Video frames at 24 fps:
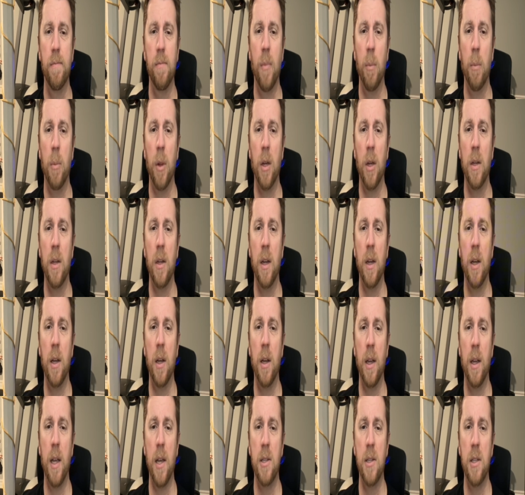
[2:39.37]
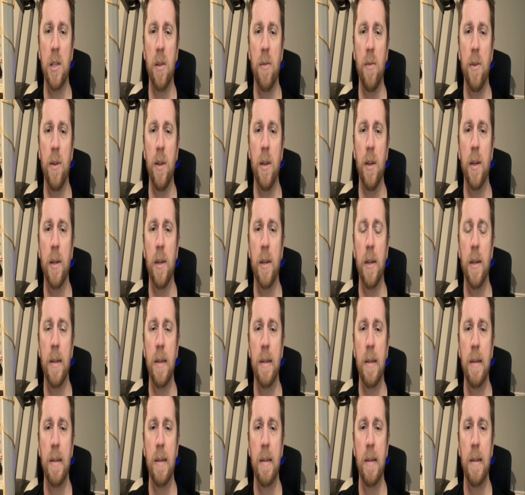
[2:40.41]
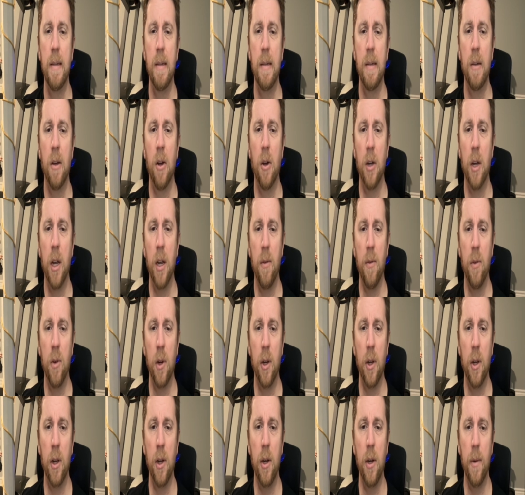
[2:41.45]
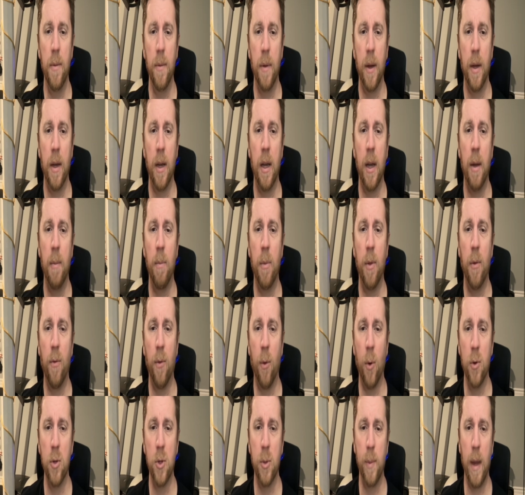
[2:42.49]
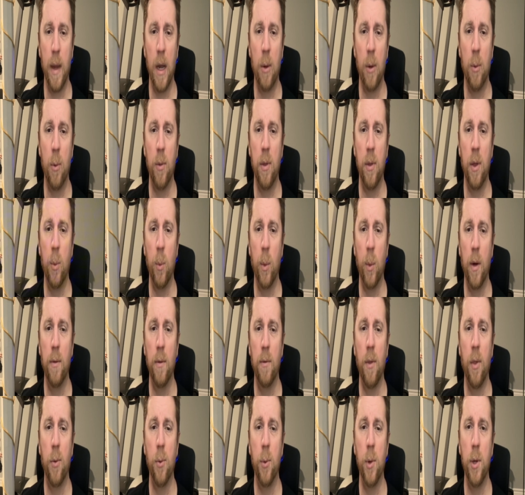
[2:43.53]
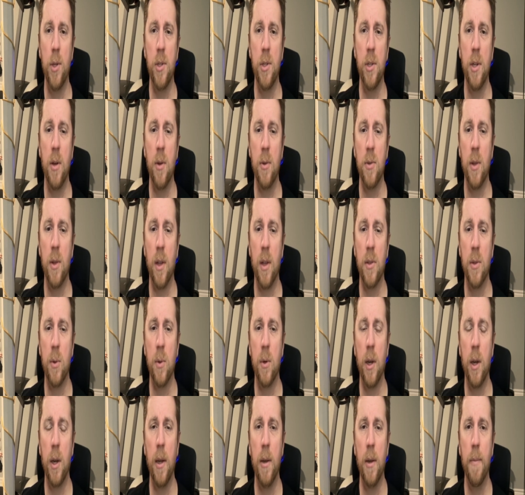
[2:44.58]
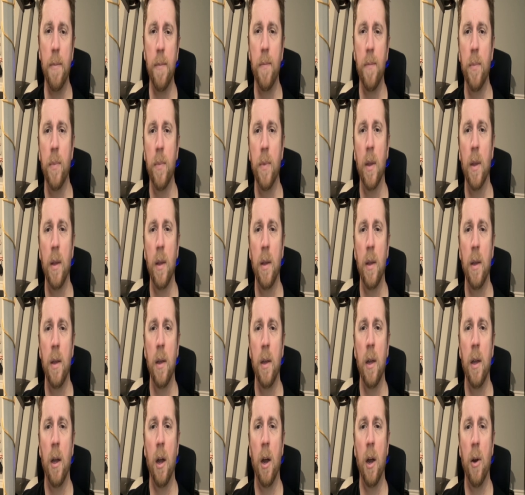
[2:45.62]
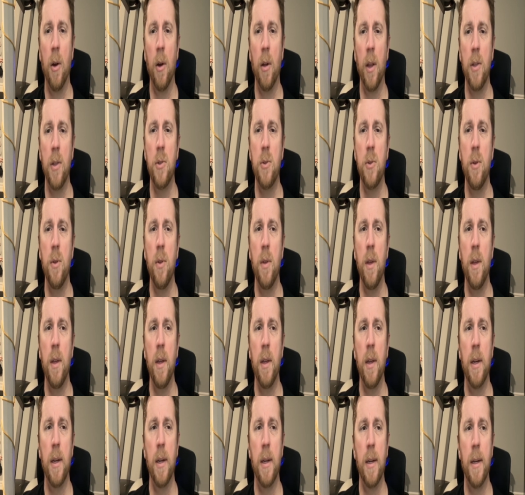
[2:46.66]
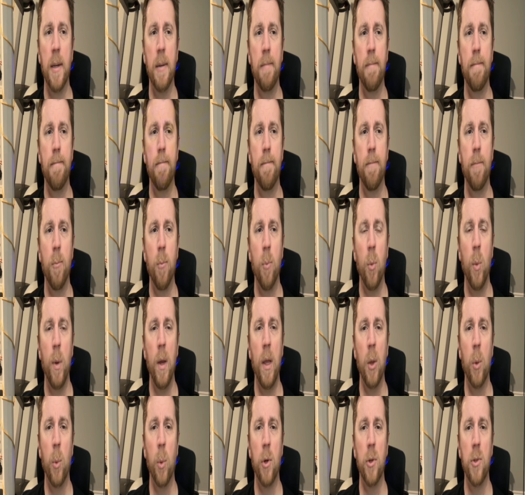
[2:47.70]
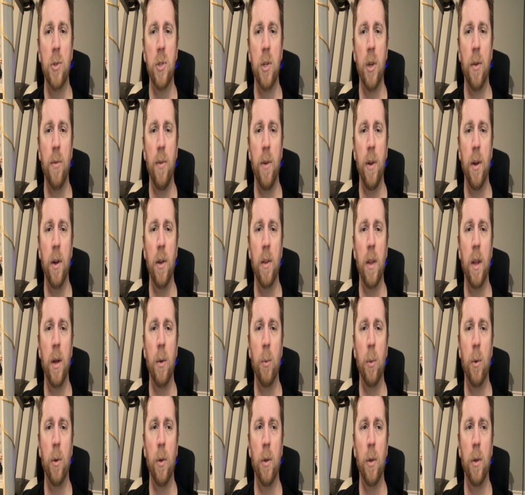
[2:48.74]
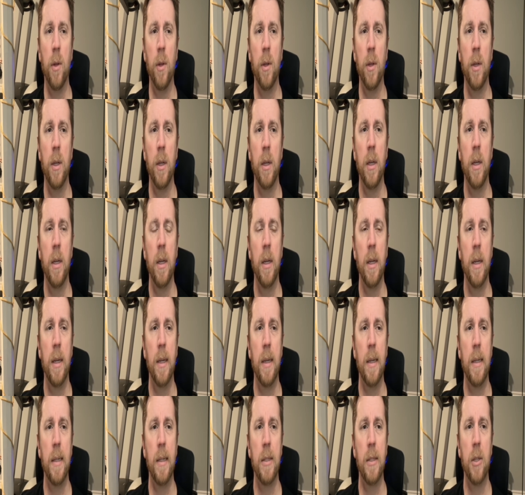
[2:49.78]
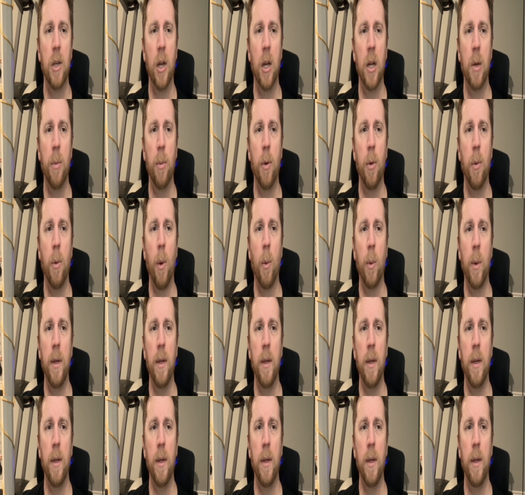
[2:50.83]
Lucky I guessed the V. Okay, very good. The 4s are back within one of the 3s now, so that's okay. All right, let's do the Wheel of Word stuff here, and then we'll talk about what we